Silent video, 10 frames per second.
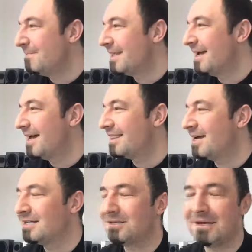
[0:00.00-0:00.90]
The
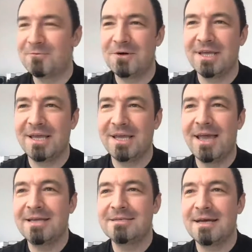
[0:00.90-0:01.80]
guys are not working.
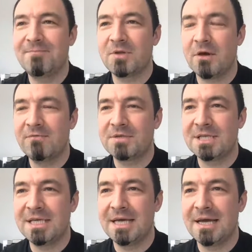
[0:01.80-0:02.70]
And
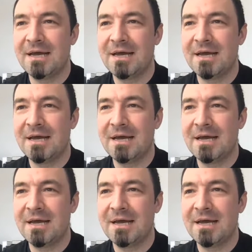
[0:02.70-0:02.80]
obviously,